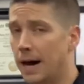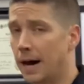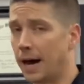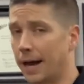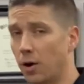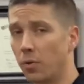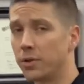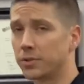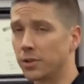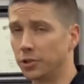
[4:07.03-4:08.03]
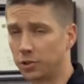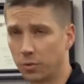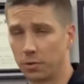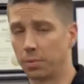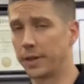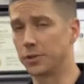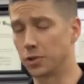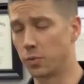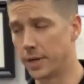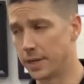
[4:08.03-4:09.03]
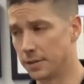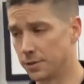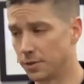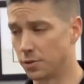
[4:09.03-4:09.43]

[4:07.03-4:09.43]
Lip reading: I call this a shoulder blade squeeze.